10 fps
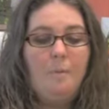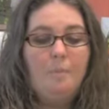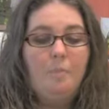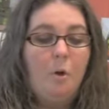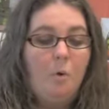
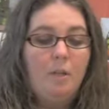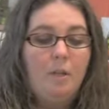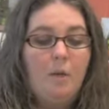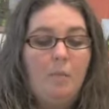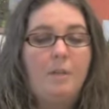knowing that
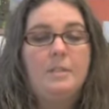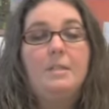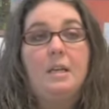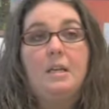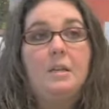I want to
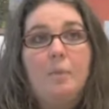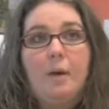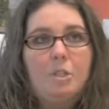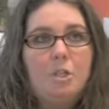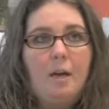stay in
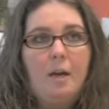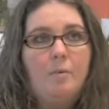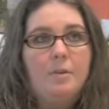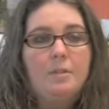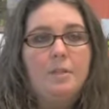my
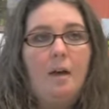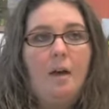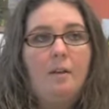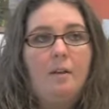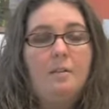job is
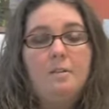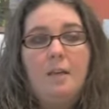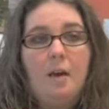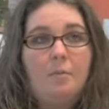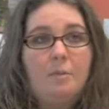
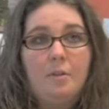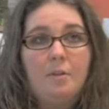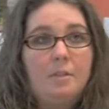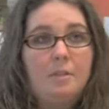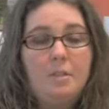that
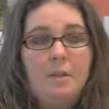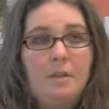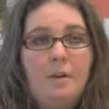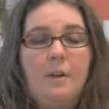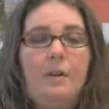
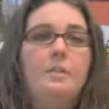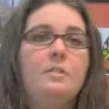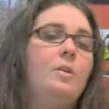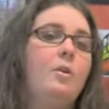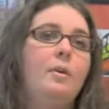resiliency,
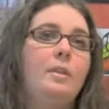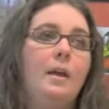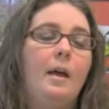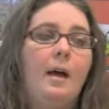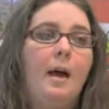is knowing
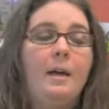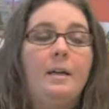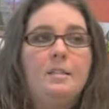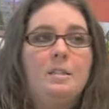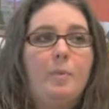that I
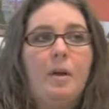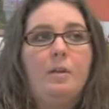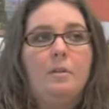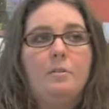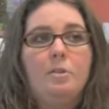can
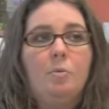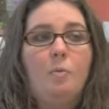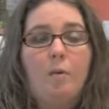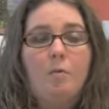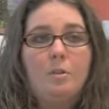spend 2
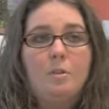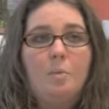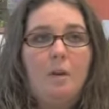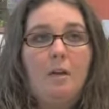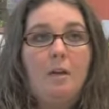hours
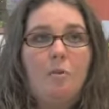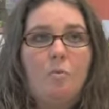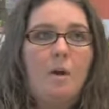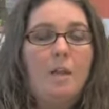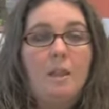planning a
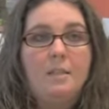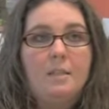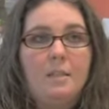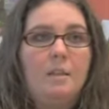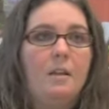great
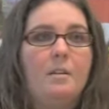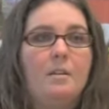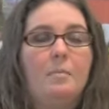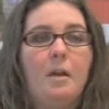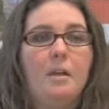lesson that I
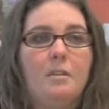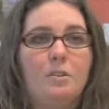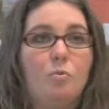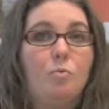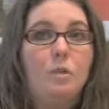think my kids
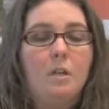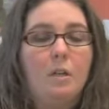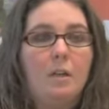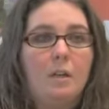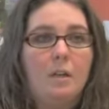are really
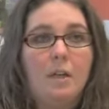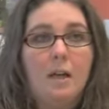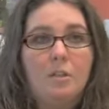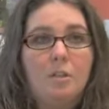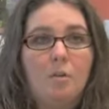going to
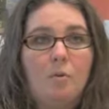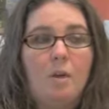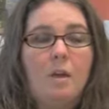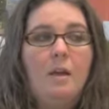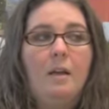connect to,
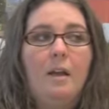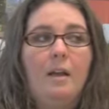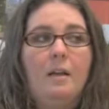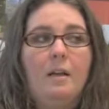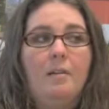and I
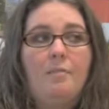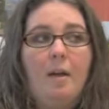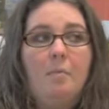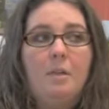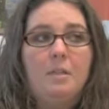can get
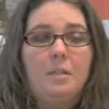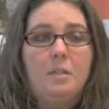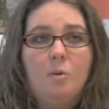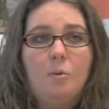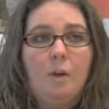5 minutes
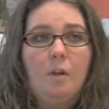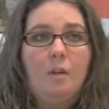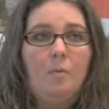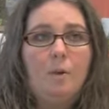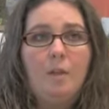into it
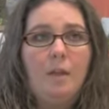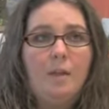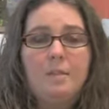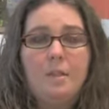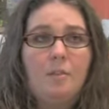and
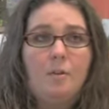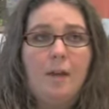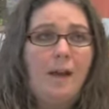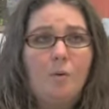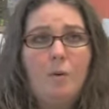realize that they're
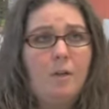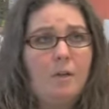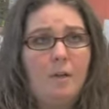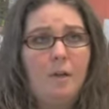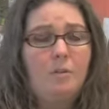not going to
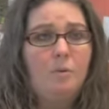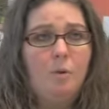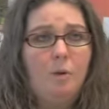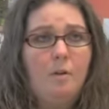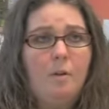connect to
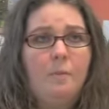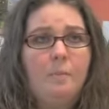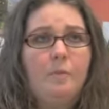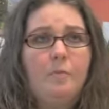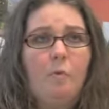it
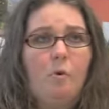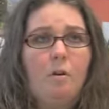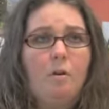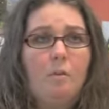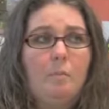
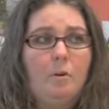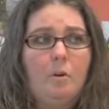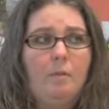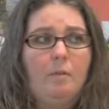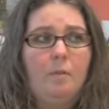for a
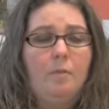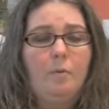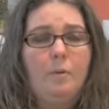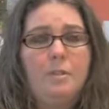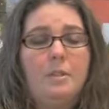myriad of different
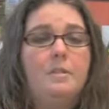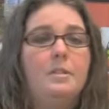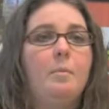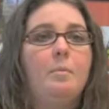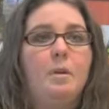reasons,
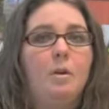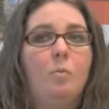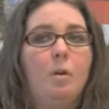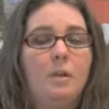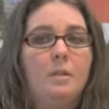and being
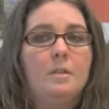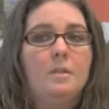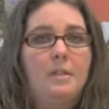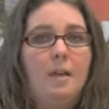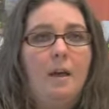willing to
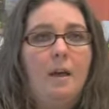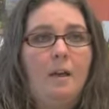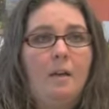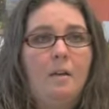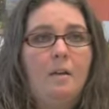
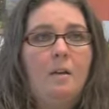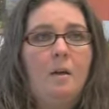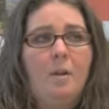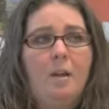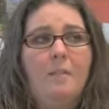say,
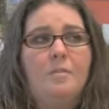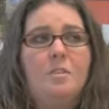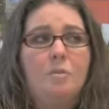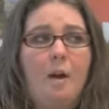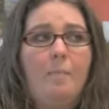I'm going to have to
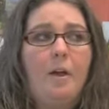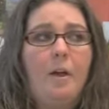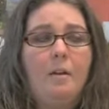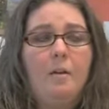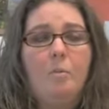scrap
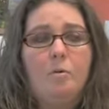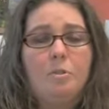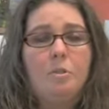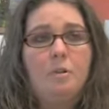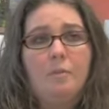that and
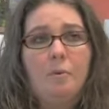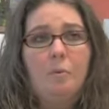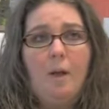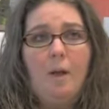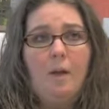approach it a different
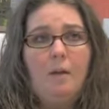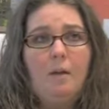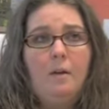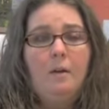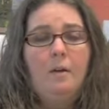way.
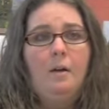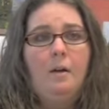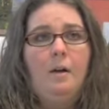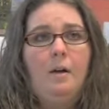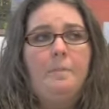
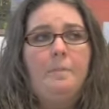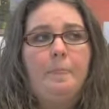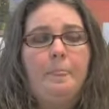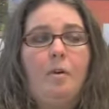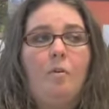
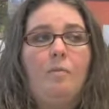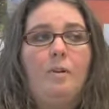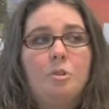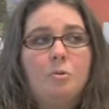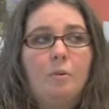Now,
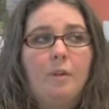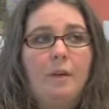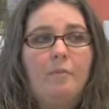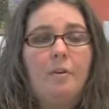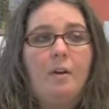eventually,
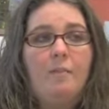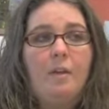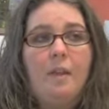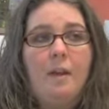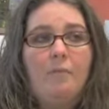after I've
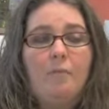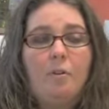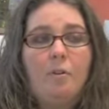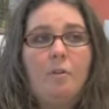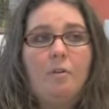done that
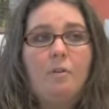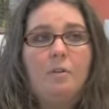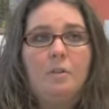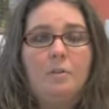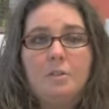for
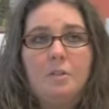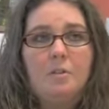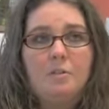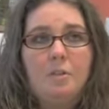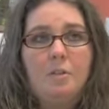years and
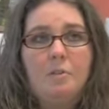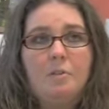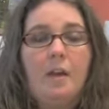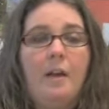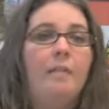years and
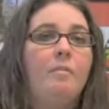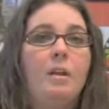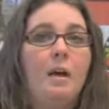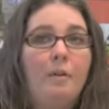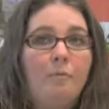years, I have
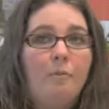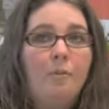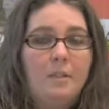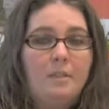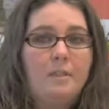enough
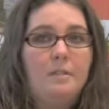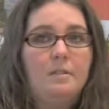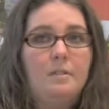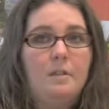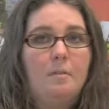
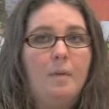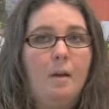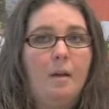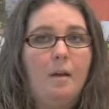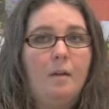lessons in
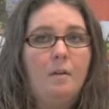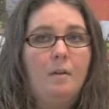my